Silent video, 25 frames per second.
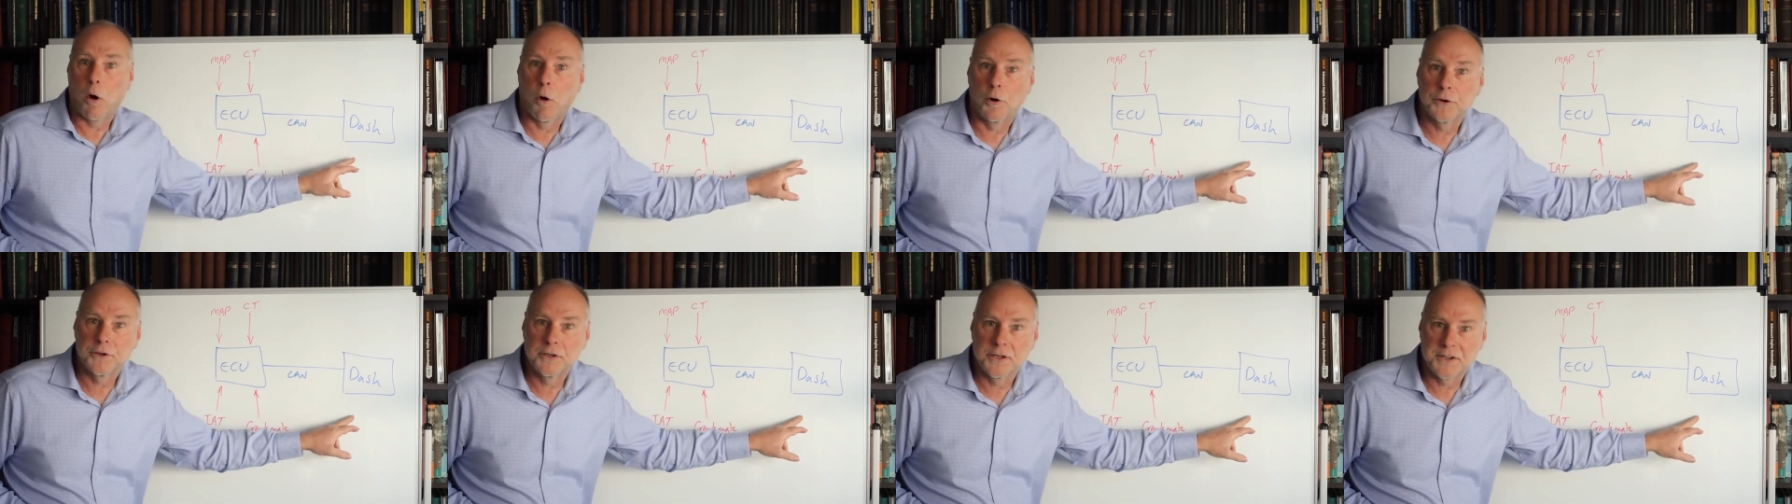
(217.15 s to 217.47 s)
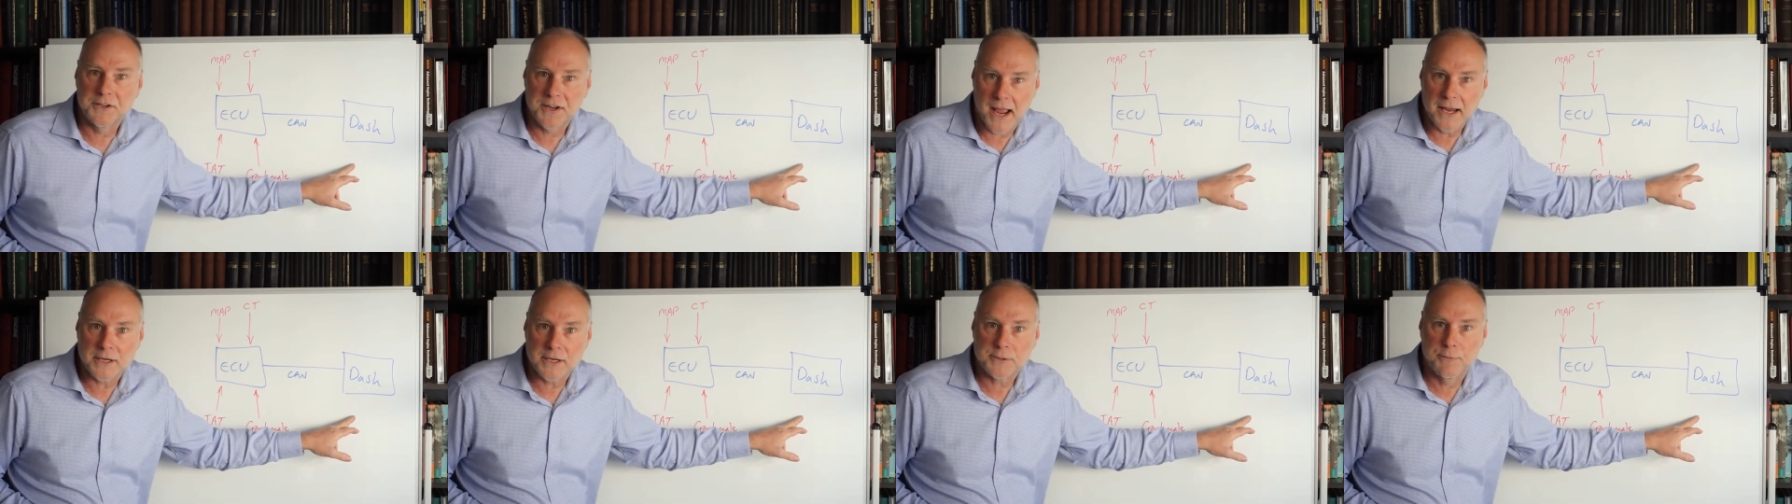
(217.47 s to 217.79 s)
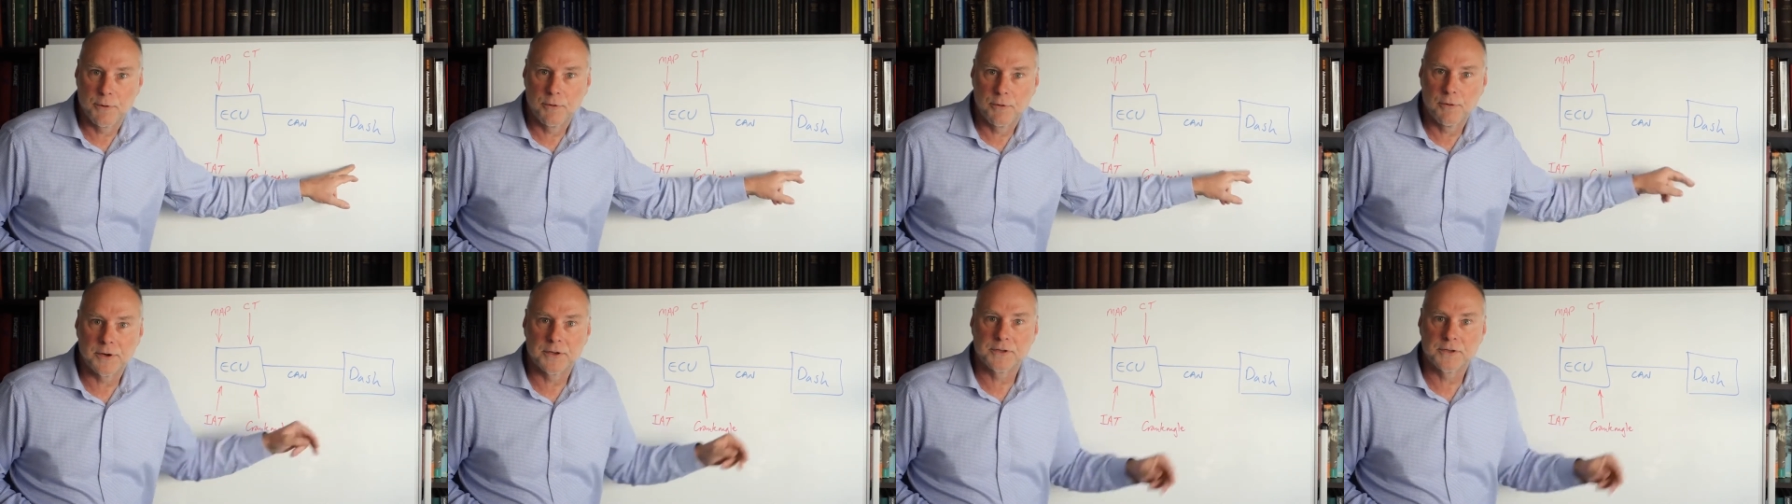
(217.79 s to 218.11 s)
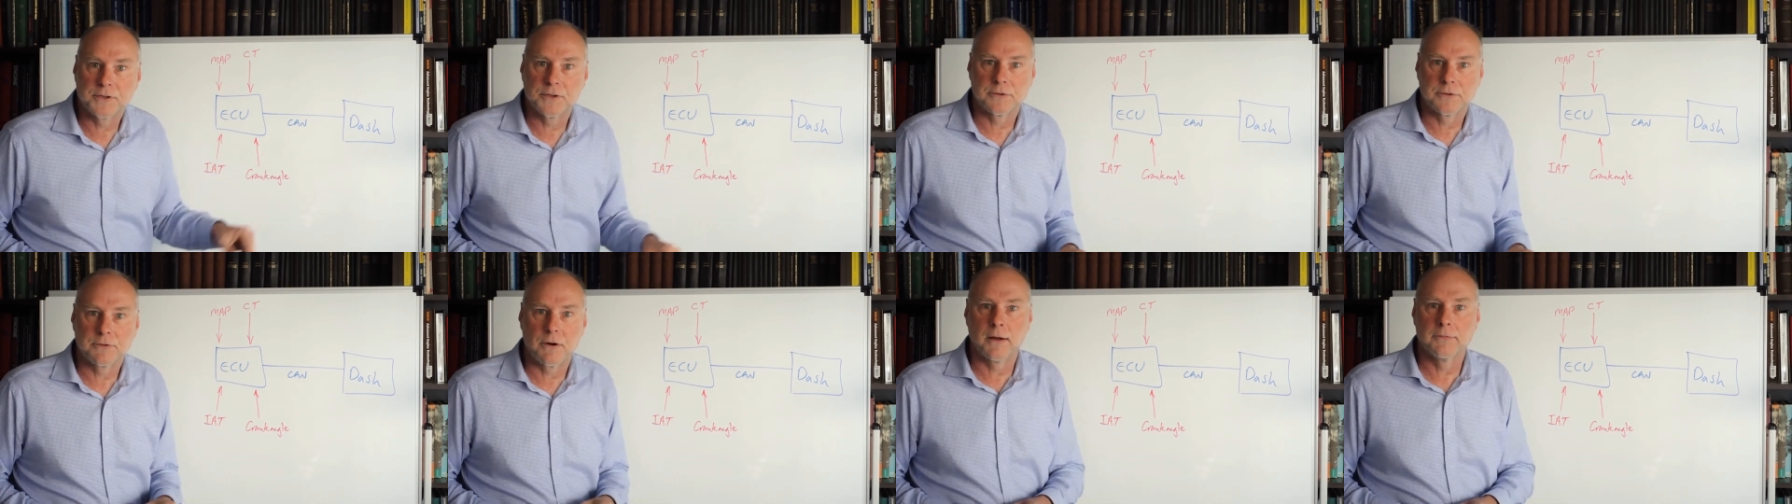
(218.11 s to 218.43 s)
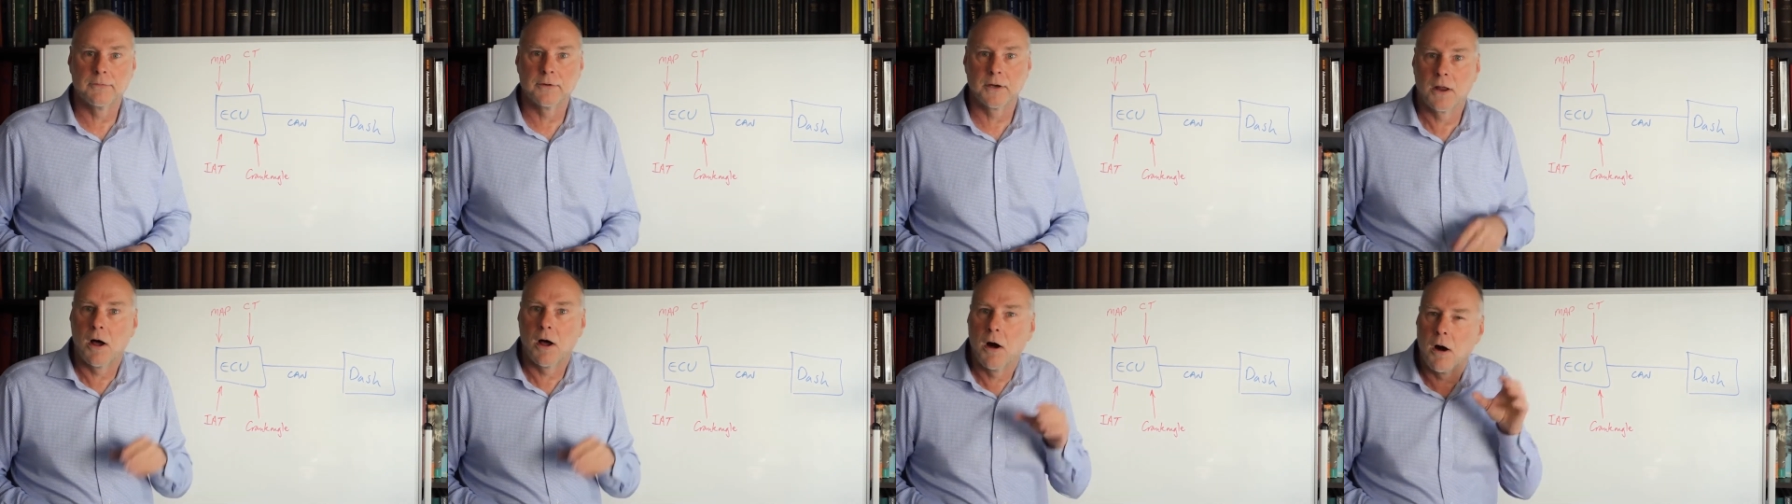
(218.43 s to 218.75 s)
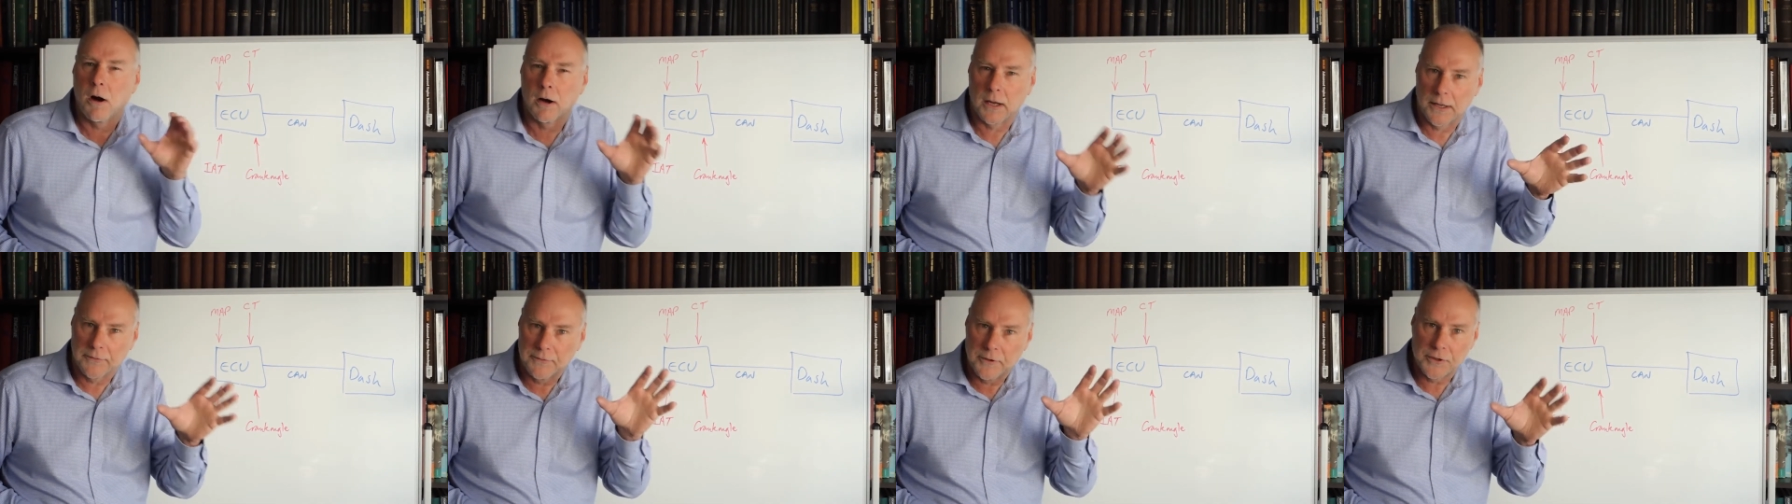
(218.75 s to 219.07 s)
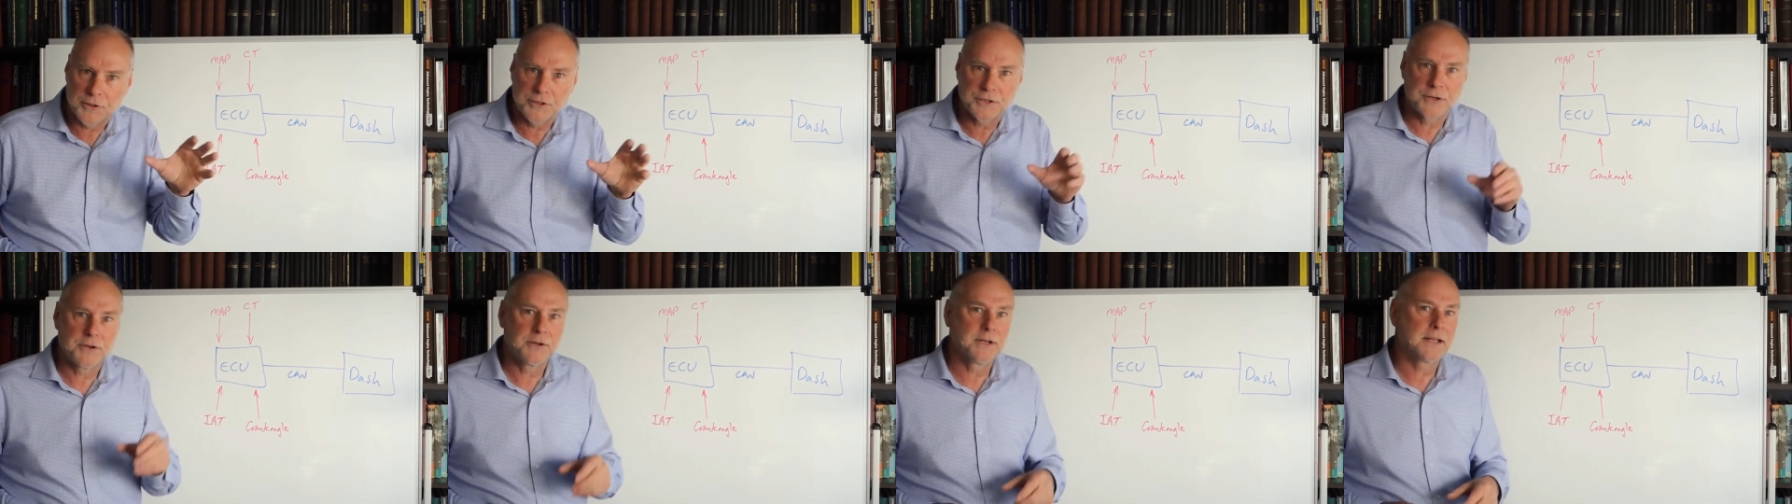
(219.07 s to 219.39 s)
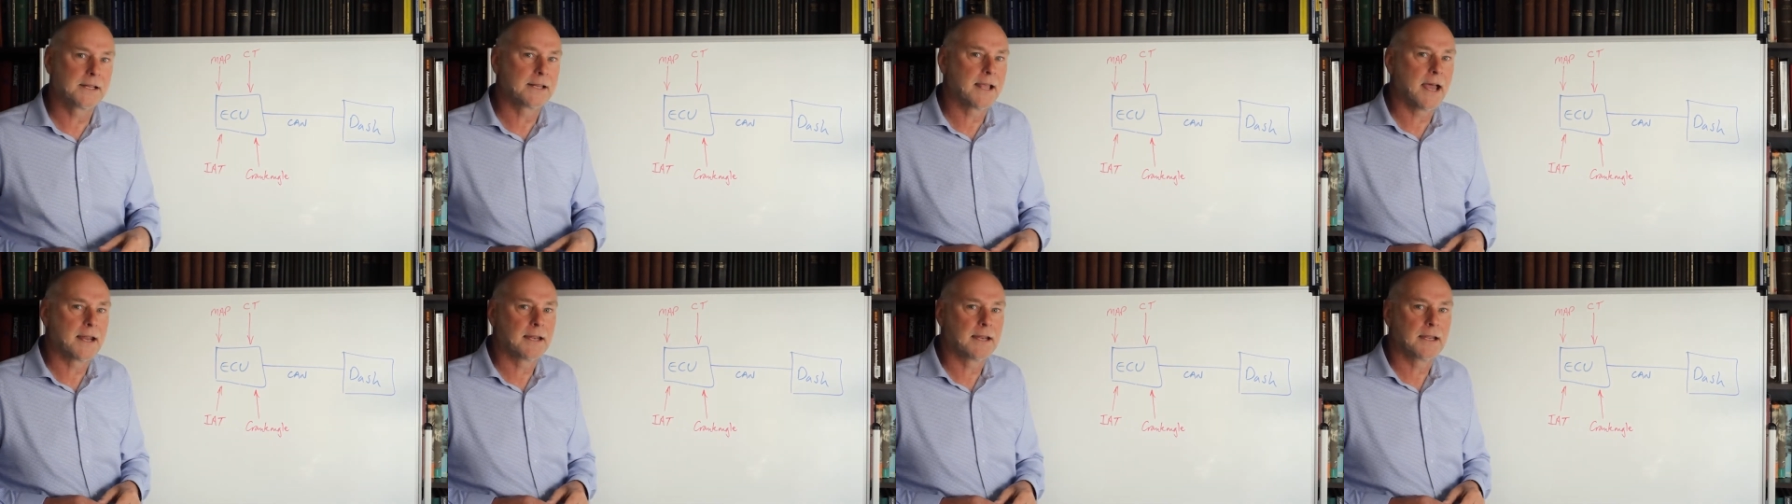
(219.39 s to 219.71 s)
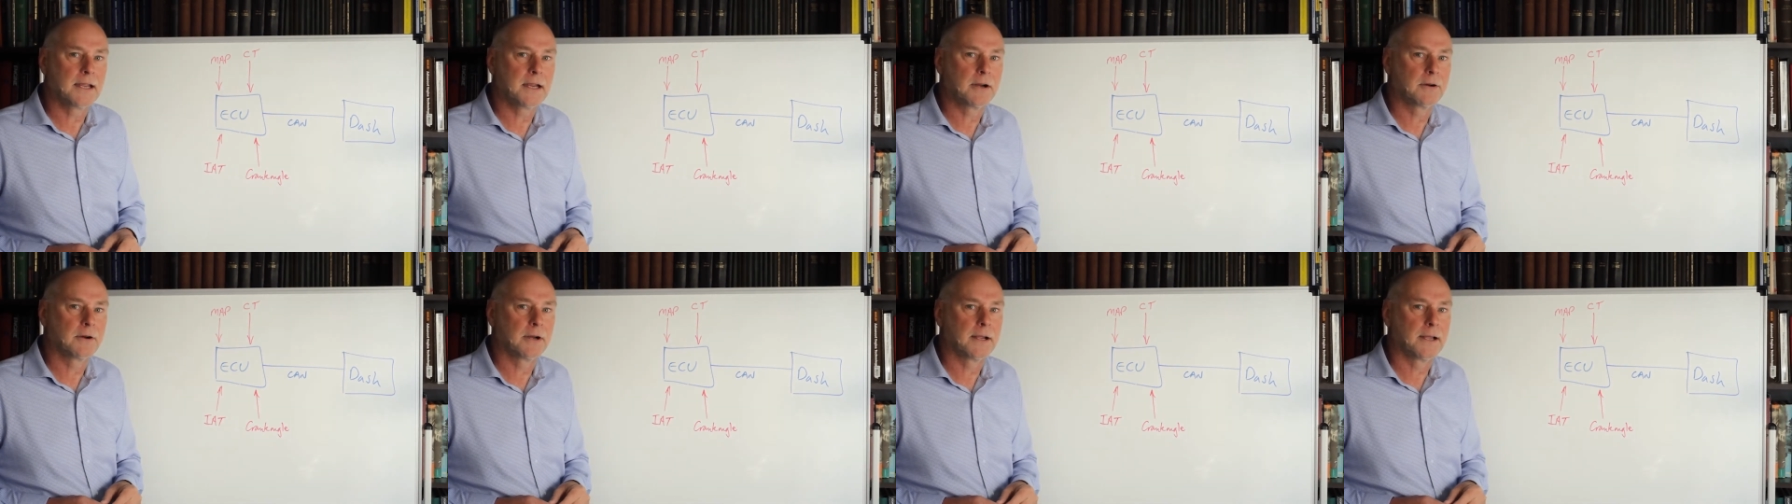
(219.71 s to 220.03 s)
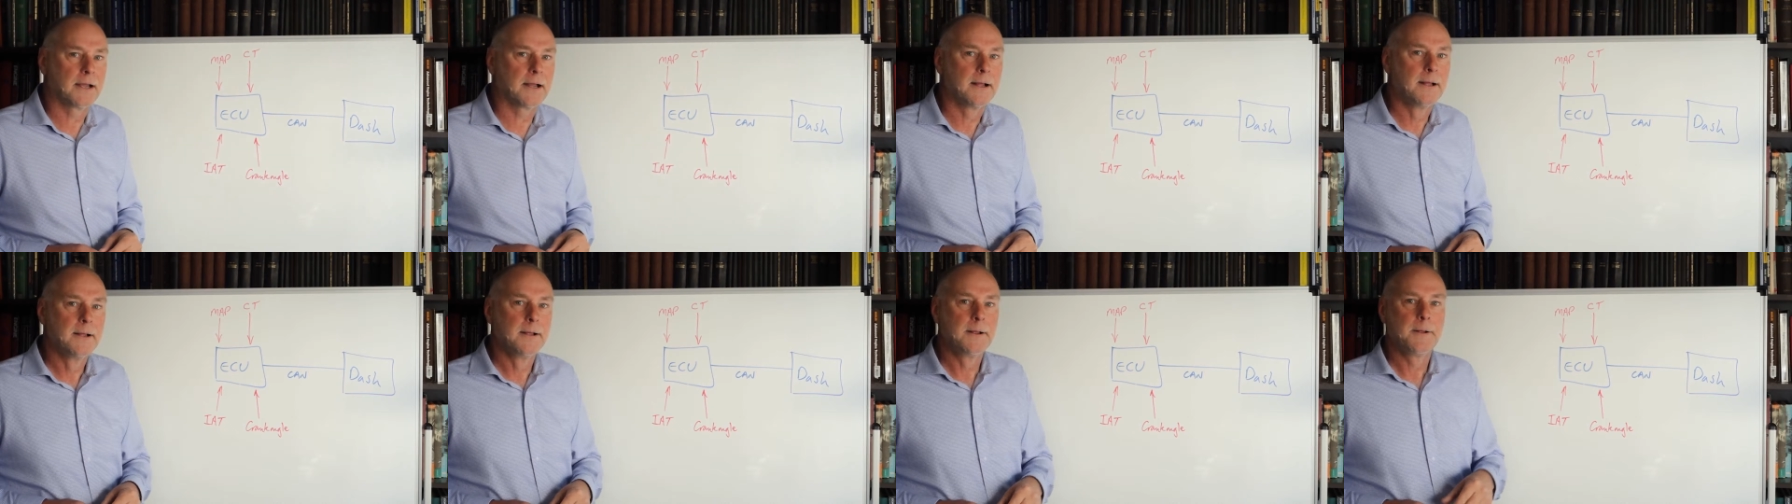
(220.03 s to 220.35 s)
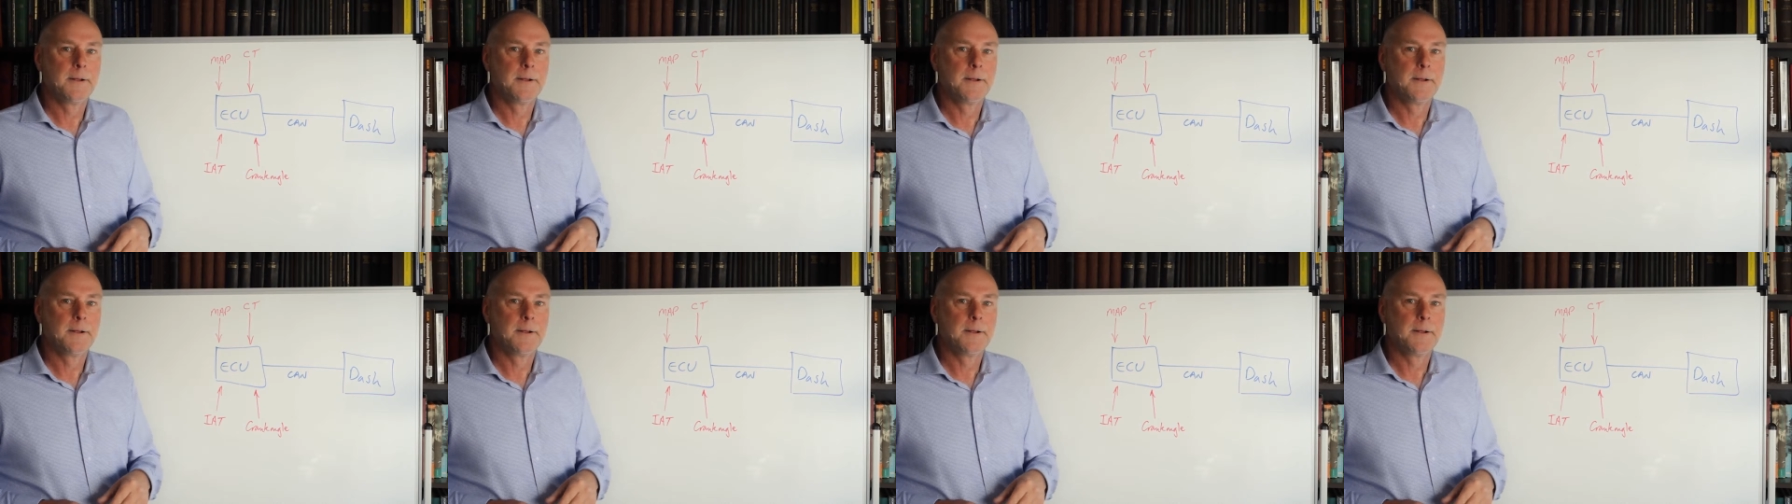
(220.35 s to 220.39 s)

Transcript: on your dashboard as you drive along if you're tuning that area.